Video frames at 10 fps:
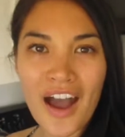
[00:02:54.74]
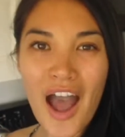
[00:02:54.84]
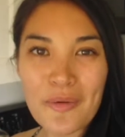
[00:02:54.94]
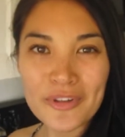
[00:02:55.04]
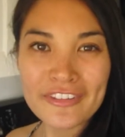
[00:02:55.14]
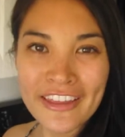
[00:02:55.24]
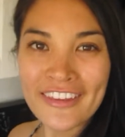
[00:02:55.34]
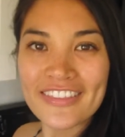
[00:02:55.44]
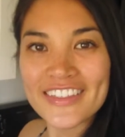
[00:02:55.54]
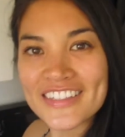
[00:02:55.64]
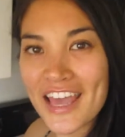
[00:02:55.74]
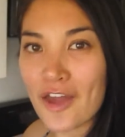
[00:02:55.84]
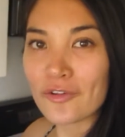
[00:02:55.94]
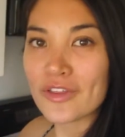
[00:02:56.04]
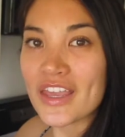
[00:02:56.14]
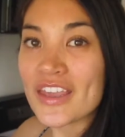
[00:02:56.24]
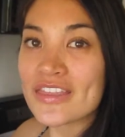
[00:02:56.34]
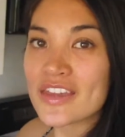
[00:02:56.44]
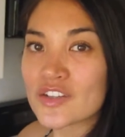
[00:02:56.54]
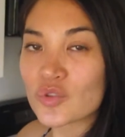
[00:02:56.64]
I will link this kettle
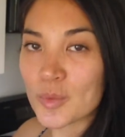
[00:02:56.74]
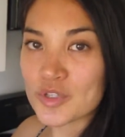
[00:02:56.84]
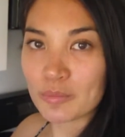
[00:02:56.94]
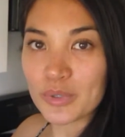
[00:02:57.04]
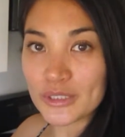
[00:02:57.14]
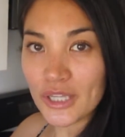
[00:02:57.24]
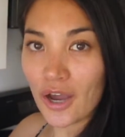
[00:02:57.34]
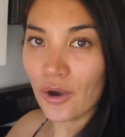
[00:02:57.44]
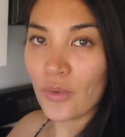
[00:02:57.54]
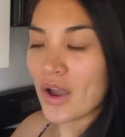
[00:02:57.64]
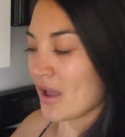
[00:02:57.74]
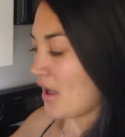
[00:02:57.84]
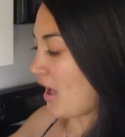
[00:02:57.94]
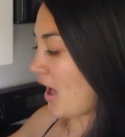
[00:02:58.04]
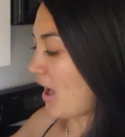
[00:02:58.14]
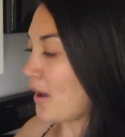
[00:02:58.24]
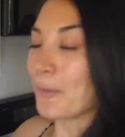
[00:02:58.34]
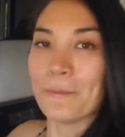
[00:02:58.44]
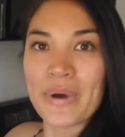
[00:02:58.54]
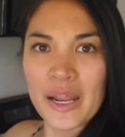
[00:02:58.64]
in the description below,
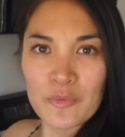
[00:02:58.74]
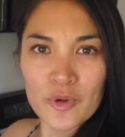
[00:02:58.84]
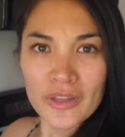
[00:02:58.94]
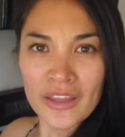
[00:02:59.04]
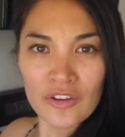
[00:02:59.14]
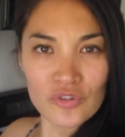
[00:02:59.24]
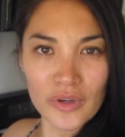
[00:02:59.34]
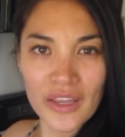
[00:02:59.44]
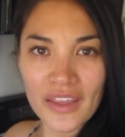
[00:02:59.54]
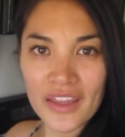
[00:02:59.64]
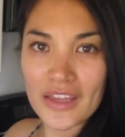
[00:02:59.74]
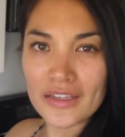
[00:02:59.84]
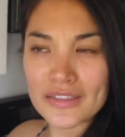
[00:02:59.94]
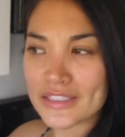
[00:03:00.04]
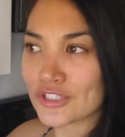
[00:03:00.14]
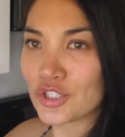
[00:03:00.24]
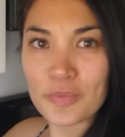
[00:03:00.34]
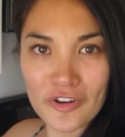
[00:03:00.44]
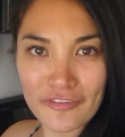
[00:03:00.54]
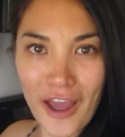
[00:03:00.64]
but I'm really enjoying it. It's
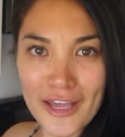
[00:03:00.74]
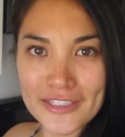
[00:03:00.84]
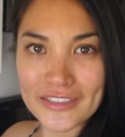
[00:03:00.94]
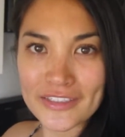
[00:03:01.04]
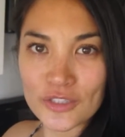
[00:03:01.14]
super fast, it's